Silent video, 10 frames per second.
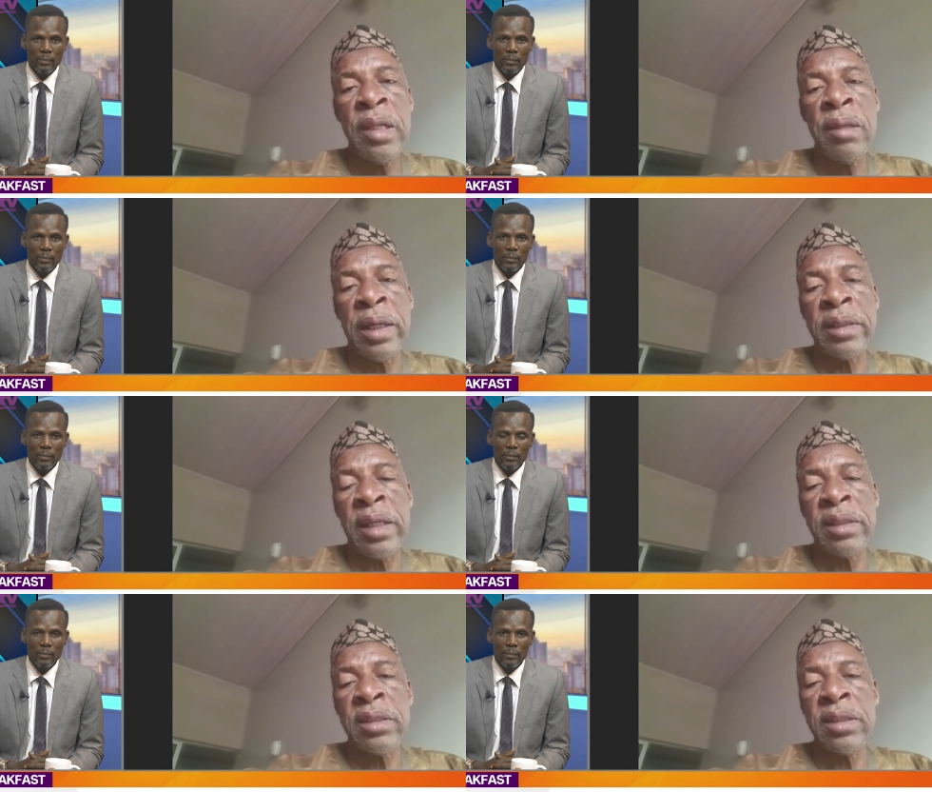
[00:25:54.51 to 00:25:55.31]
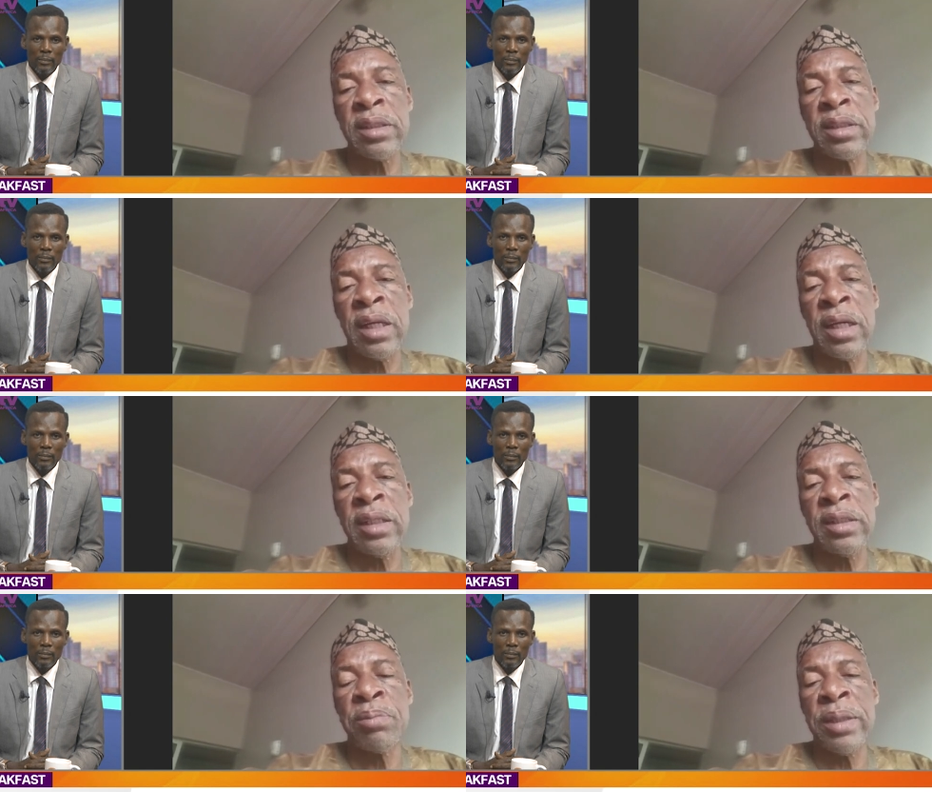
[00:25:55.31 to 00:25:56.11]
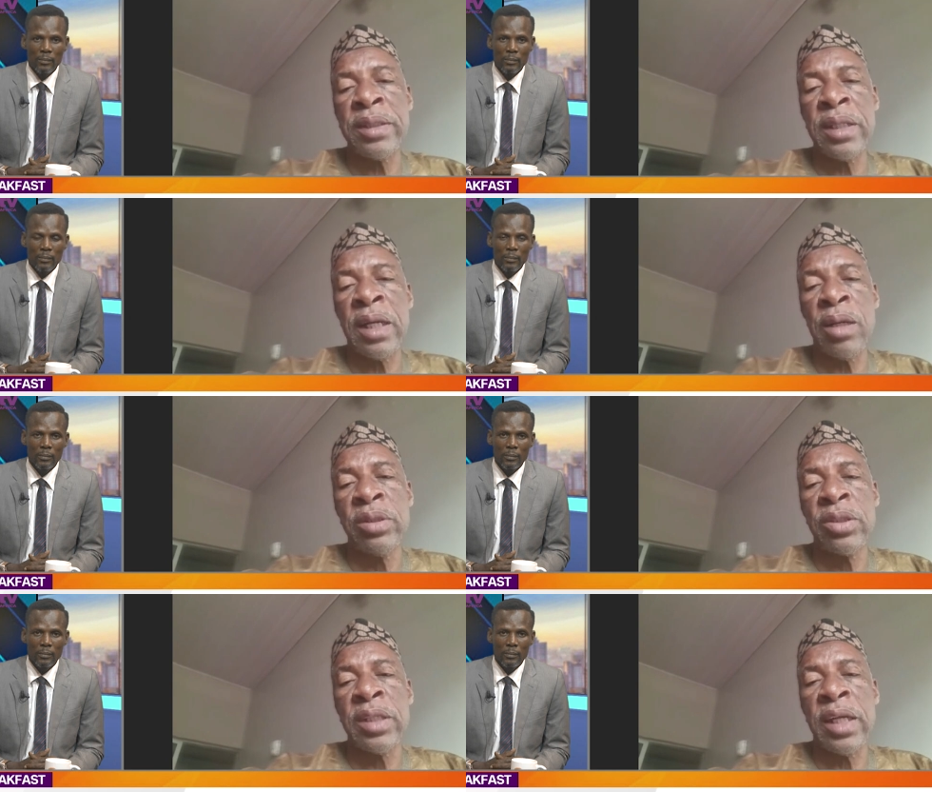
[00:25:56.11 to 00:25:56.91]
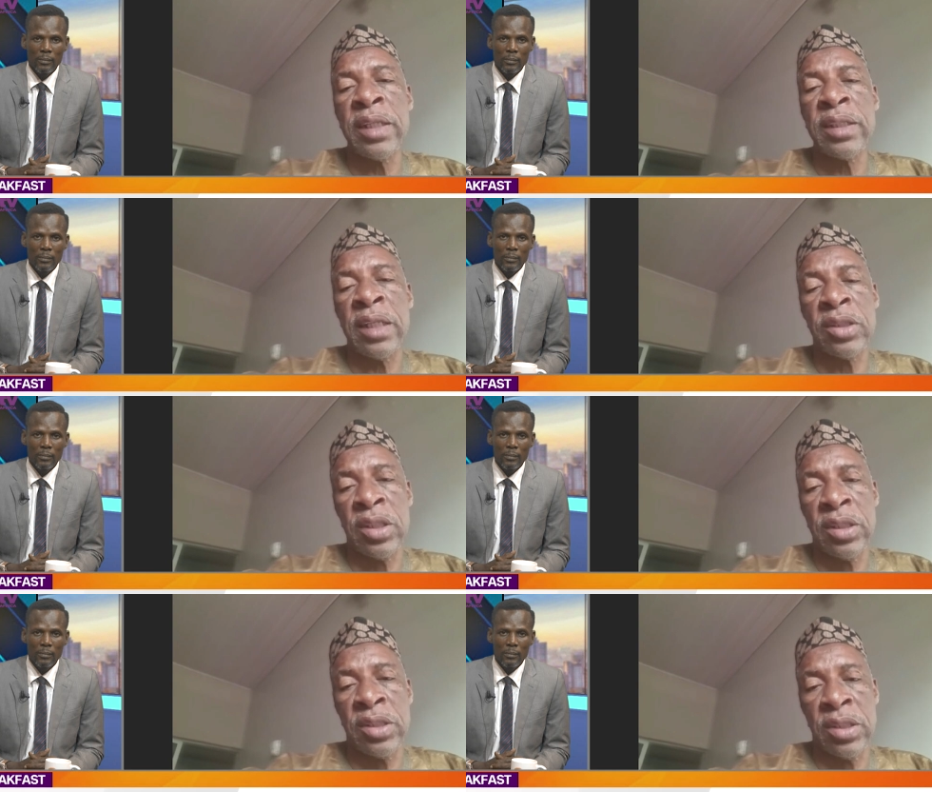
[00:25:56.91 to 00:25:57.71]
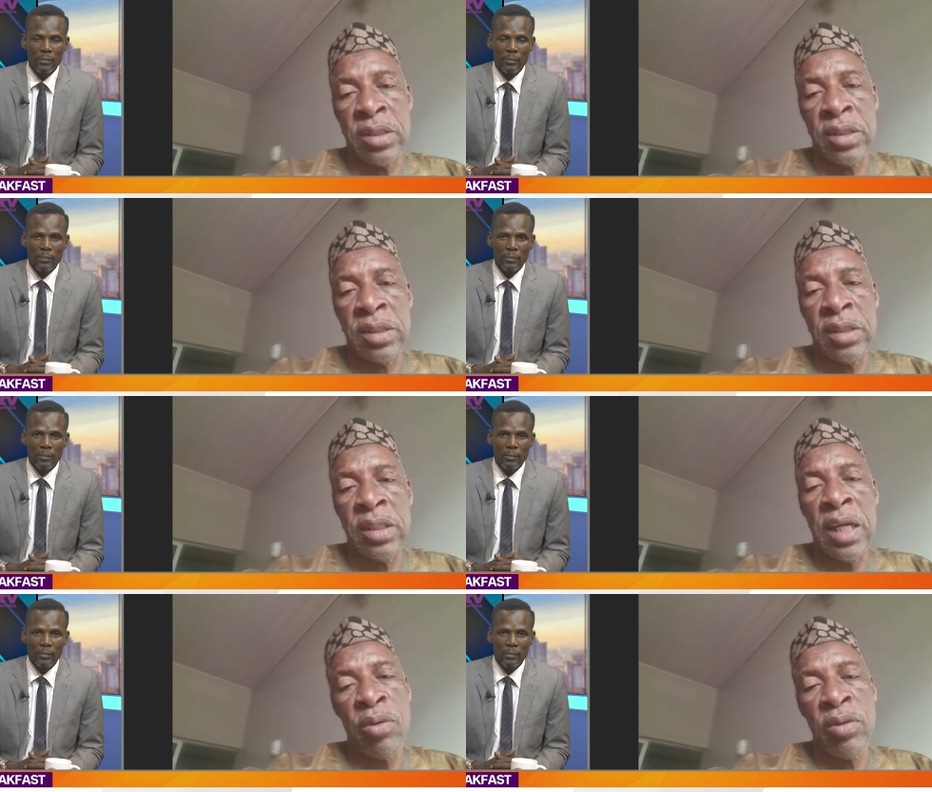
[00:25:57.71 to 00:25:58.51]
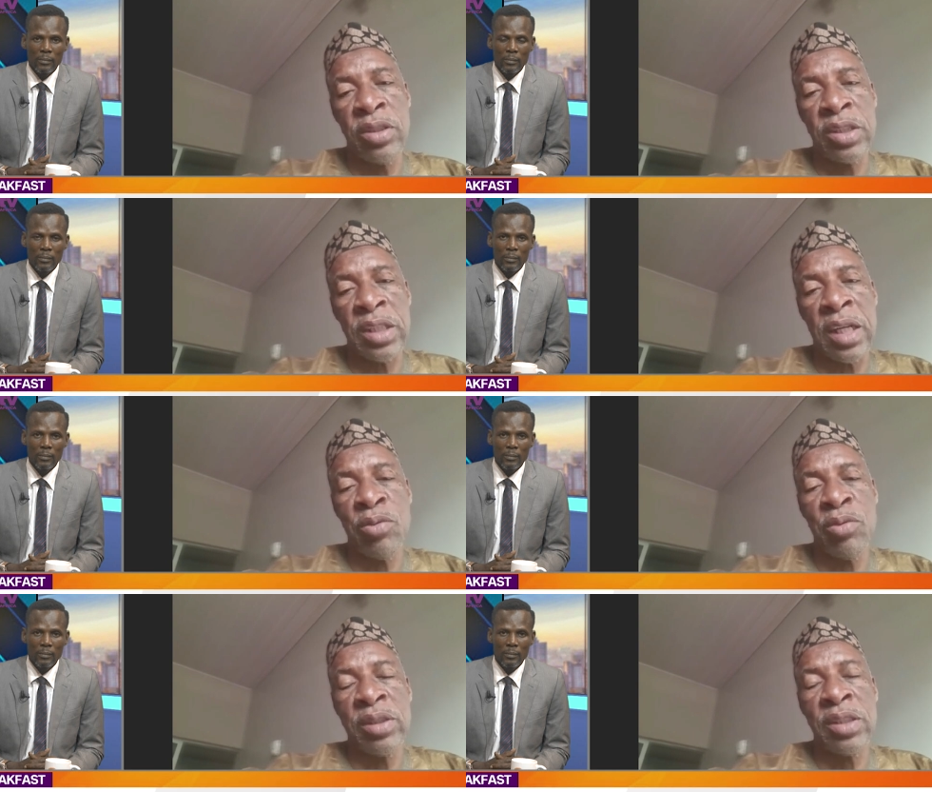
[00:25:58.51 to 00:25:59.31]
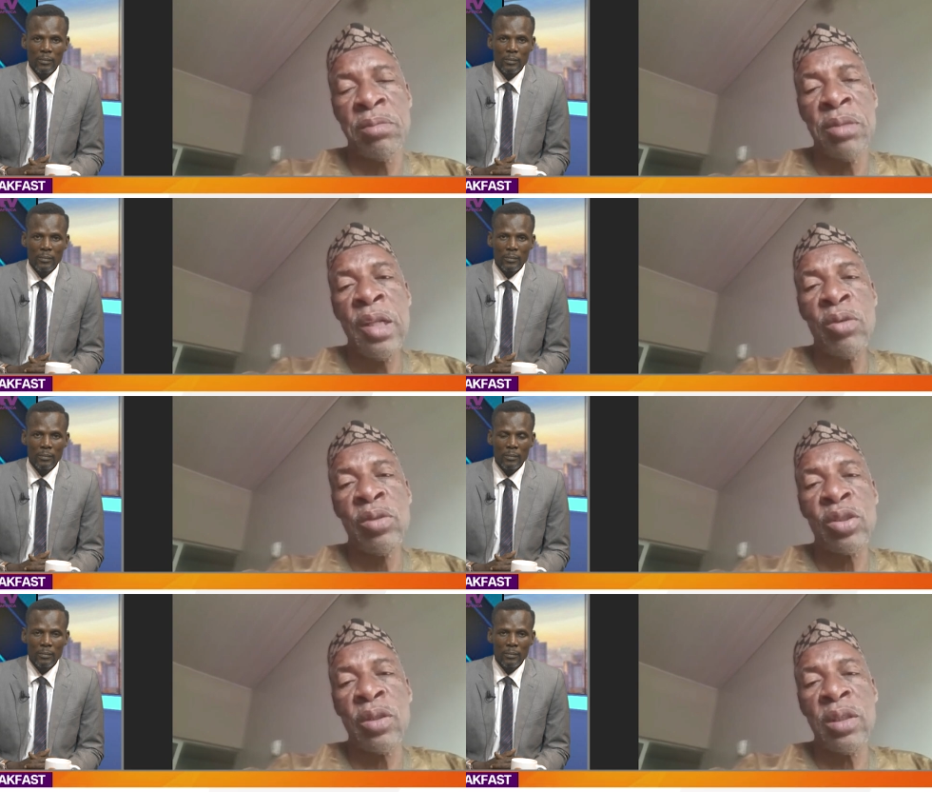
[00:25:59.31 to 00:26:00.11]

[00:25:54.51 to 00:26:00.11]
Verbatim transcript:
Speaker 1: But I think it's better we start assessing. Here I will disagree with him. It's